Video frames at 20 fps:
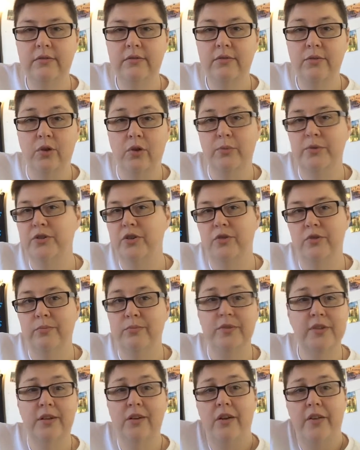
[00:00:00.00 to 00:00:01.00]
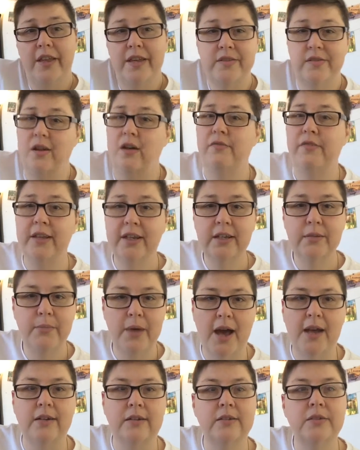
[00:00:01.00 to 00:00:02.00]
chromosomes and all that stuff. Like, it
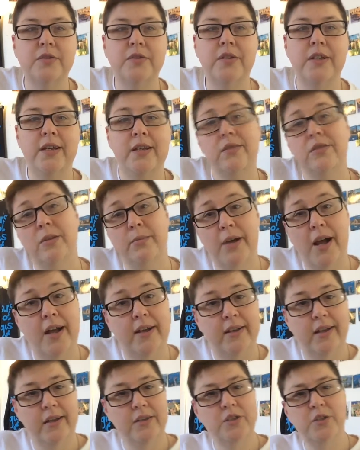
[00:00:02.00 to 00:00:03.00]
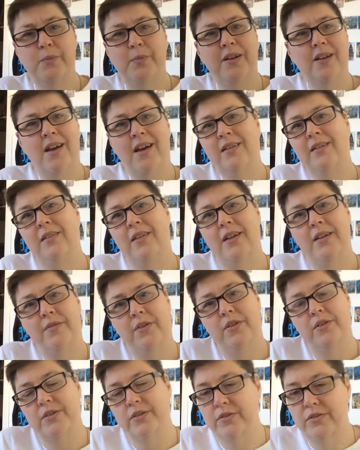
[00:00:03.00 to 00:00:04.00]
matters in some contexts, but not in a lot
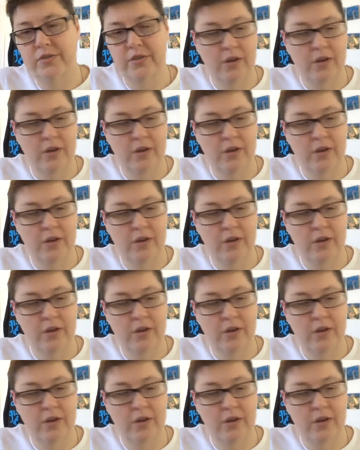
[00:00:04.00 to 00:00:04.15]
of others.